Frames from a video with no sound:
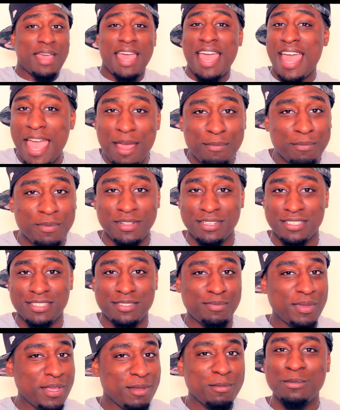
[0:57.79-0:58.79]
what happens.
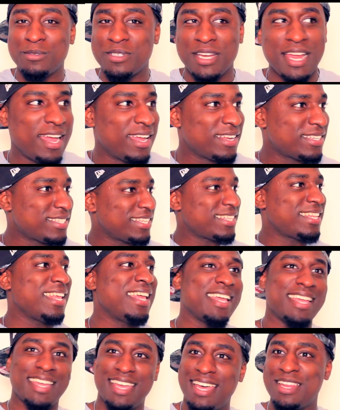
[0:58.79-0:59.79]
People try to sit
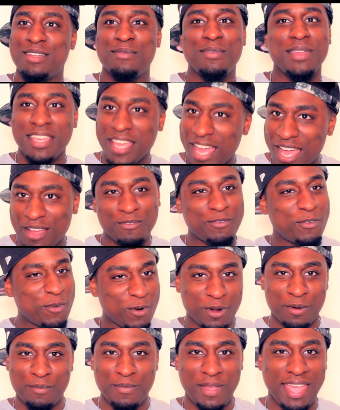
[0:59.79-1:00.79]
there and got me out
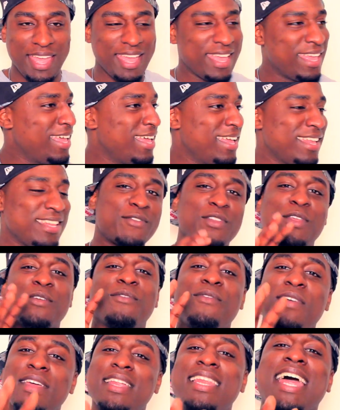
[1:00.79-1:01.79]
for it, man. If you
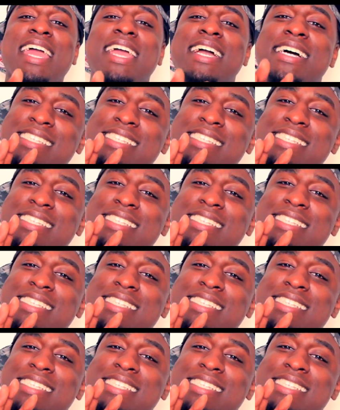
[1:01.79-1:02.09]
feel like